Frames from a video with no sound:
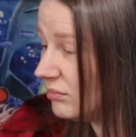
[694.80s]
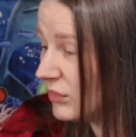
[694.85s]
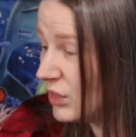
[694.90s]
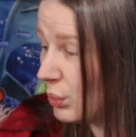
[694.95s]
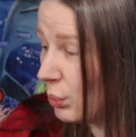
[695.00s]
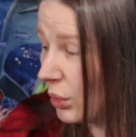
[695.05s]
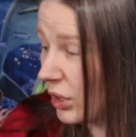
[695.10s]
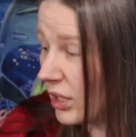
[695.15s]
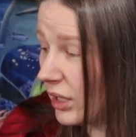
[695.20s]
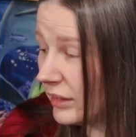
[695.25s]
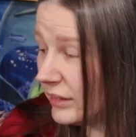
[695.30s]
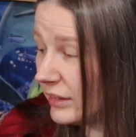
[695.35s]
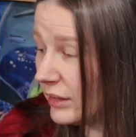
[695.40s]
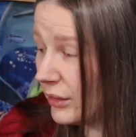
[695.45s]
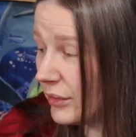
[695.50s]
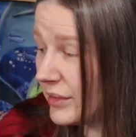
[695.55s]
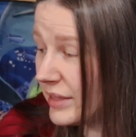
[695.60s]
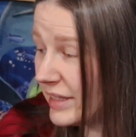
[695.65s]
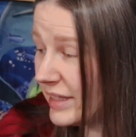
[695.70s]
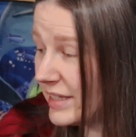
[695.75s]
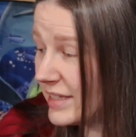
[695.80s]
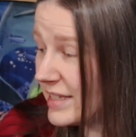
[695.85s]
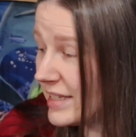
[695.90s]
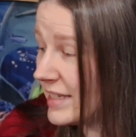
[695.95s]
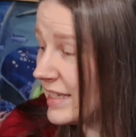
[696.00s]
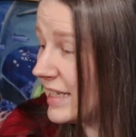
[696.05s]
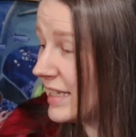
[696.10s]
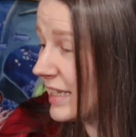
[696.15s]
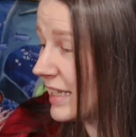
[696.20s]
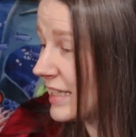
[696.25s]
You work on little things
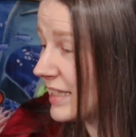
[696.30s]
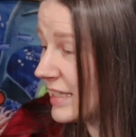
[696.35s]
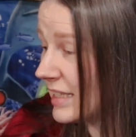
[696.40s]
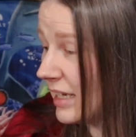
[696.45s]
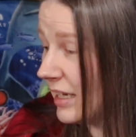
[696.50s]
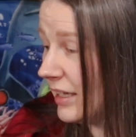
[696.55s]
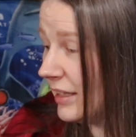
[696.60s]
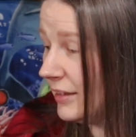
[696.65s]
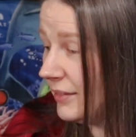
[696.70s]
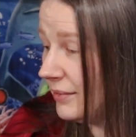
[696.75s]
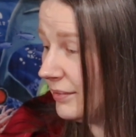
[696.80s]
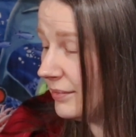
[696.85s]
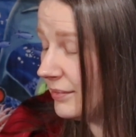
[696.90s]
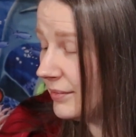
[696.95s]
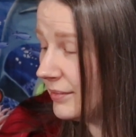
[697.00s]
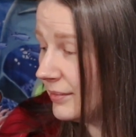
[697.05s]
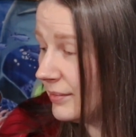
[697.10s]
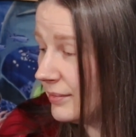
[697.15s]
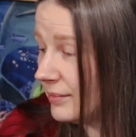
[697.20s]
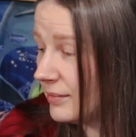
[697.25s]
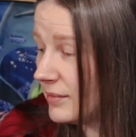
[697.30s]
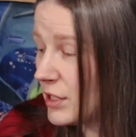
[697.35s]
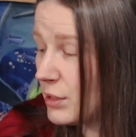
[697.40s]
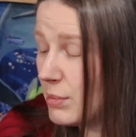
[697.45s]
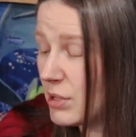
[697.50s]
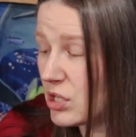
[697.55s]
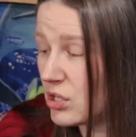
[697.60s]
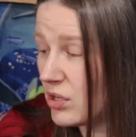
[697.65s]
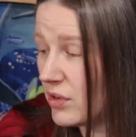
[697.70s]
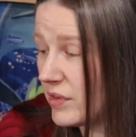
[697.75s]
that need to get done,
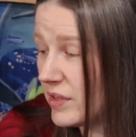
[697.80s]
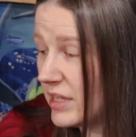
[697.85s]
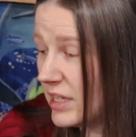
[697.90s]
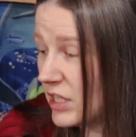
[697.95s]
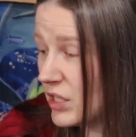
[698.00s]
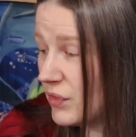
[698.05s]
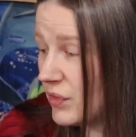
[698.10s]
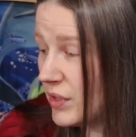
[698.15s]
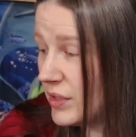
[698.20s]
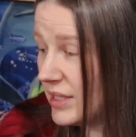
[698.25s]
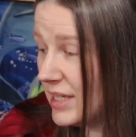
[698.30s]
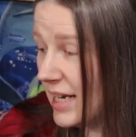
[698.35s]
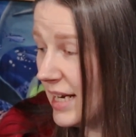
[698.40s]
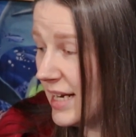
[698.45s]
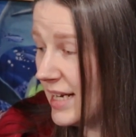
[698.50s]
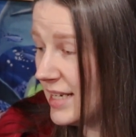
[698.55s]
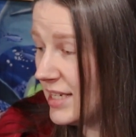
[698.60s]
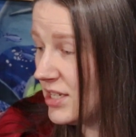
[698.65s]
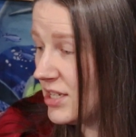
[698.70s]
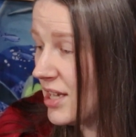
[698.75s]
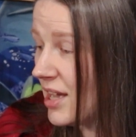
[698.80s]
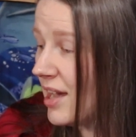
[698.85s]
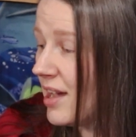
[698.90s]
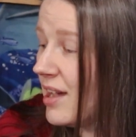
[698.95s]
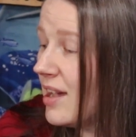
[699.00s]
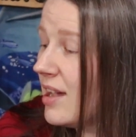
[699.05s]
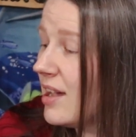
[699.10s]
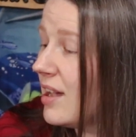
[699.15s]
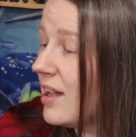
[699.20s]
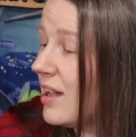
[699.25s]
especially over the next few days.
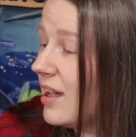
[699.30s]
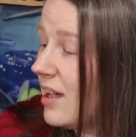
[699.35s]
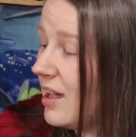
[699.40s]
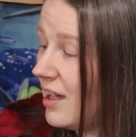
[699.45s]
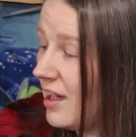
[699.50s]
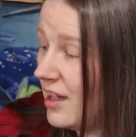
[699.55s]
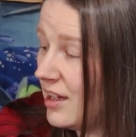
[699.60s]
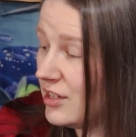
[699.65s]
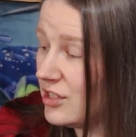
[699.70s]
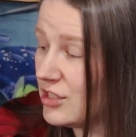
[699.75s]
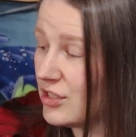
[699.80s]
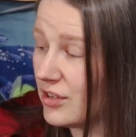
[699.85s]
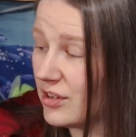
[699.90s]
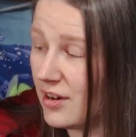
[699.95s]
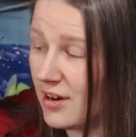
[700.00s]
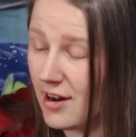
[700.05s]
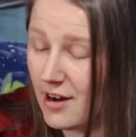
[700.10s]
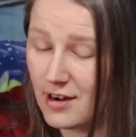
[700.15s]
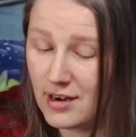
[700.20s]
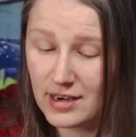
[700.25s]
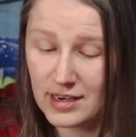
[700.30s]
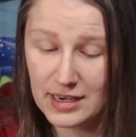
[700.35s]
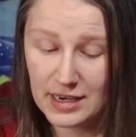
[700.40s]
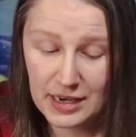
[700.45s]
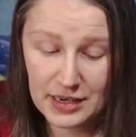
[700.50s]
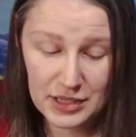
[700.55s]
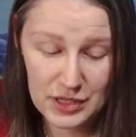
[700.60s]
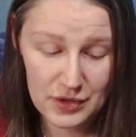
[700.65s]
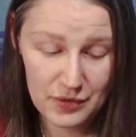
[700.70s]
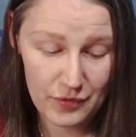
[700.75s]
And your
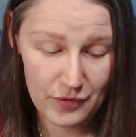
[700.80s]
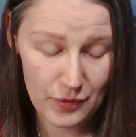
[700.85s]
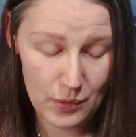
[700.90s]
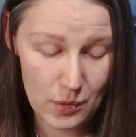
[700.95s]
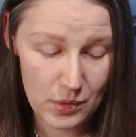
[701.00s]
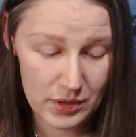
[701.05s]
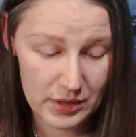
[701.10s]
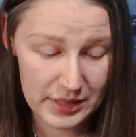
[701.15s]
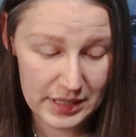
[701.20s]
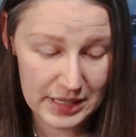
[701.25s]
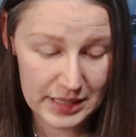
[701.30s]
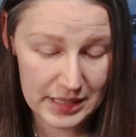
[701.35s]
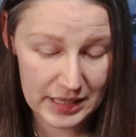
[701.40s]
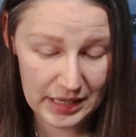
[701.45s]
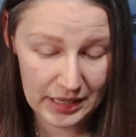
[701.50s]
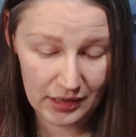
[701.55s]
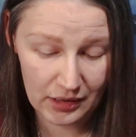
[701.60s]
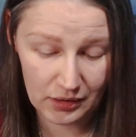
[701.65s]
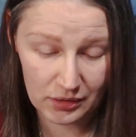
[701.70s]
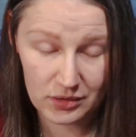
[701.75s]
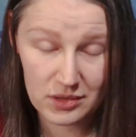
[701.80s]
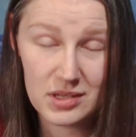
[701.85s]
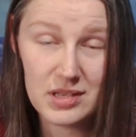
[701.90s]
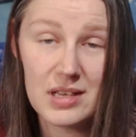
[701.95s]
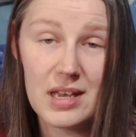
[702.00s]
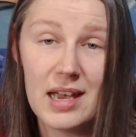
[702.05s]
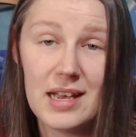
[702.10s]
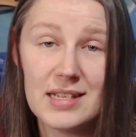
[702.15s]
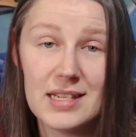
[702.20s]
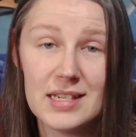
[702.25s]
eyes for details
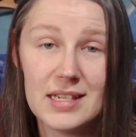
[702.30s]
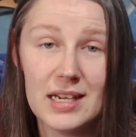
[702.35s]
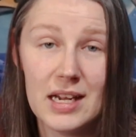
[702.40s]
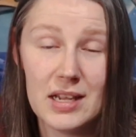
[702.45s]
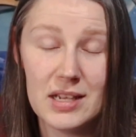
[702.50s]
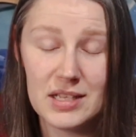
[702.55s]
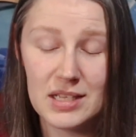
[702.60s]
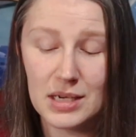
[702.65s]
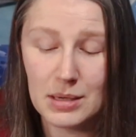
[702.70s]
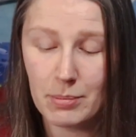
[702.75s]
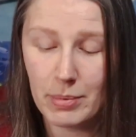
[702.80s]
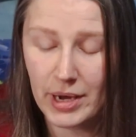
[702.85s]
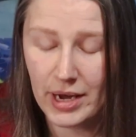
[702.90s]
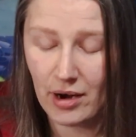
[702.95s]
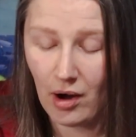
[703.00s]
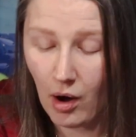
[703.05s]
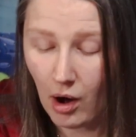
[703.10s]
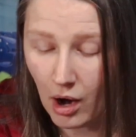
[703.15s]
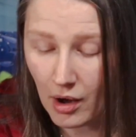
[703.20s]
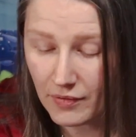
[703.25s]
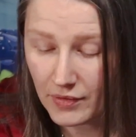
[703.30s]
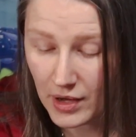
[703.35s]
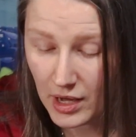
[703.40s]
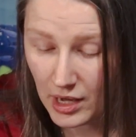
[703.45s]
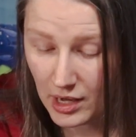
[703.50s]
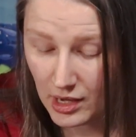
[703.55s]
has a tendency to pay off.